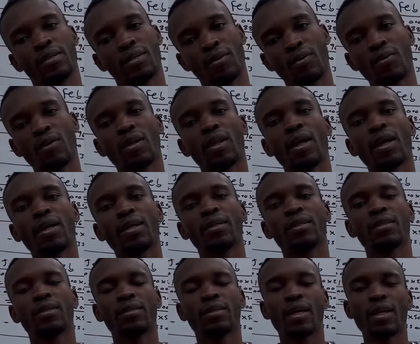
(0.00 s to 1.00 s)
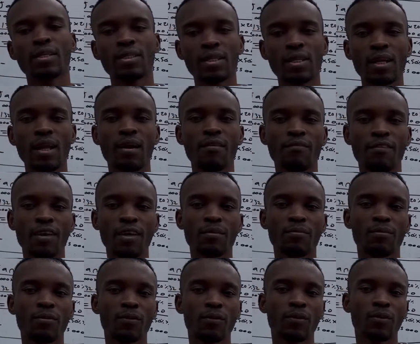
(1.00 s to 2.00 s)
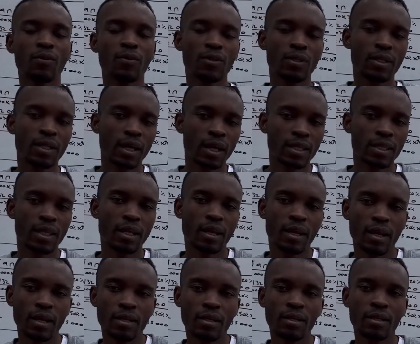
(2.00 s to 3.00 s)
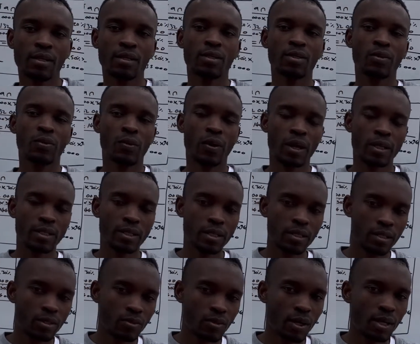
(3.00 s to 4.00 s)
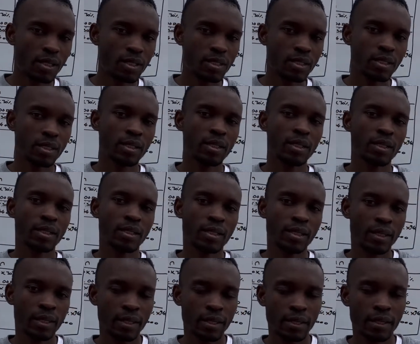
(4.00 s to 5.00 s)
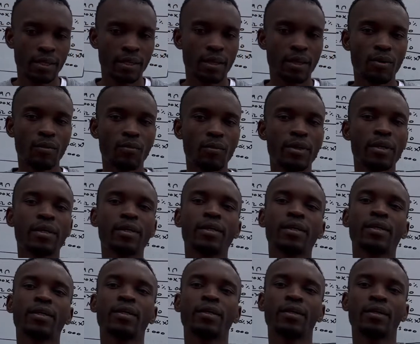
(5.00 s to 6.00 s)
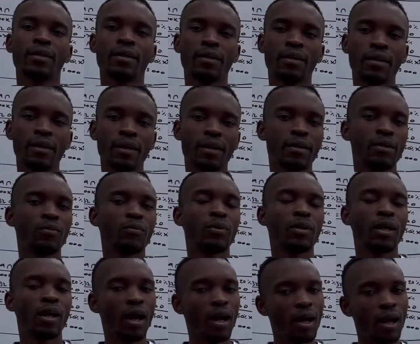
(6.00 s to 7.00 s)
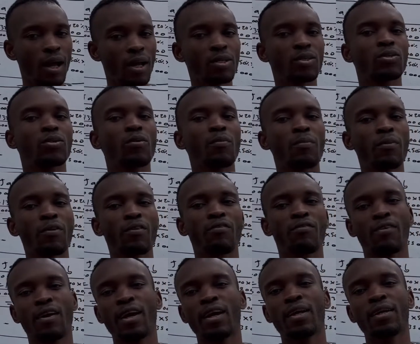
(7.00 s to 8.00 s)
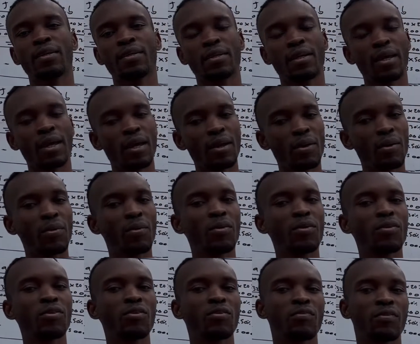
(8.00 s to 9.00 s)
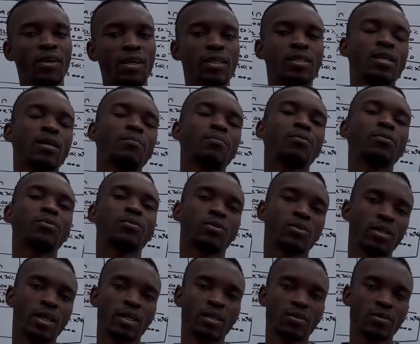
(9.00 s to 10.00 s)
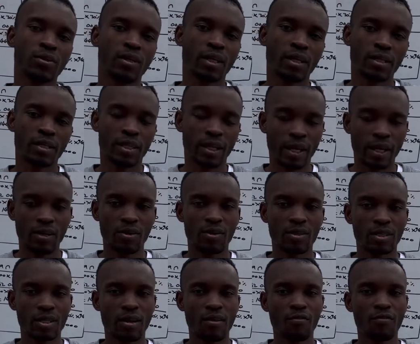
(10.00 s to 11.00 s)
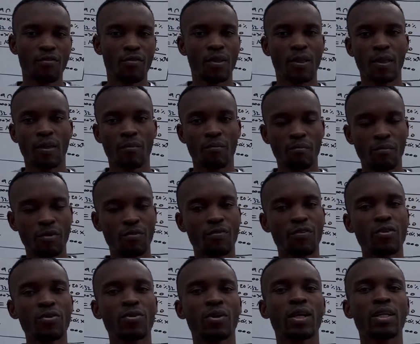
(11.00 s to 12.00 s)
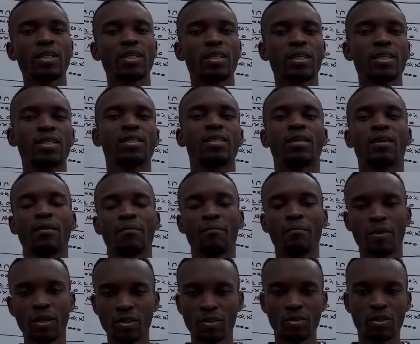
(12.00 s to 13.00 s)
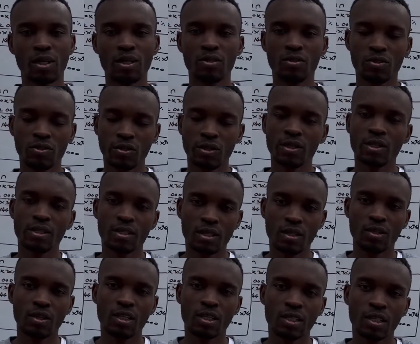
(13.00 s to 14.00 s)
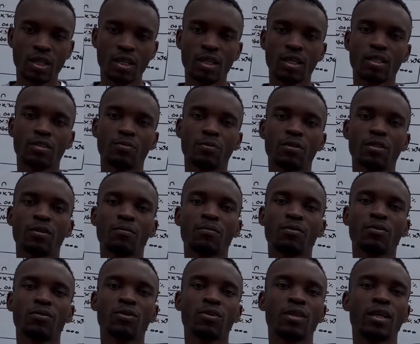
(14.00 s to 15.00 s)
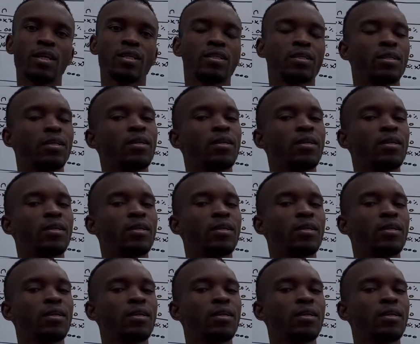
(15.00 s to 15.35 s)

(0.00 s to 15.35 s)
online, they are still available. Only 100 rand, you attend twice a week, and we also provide a lot of examples so that you can train yourself before you write a test. Make sure that you join us as early as possible so that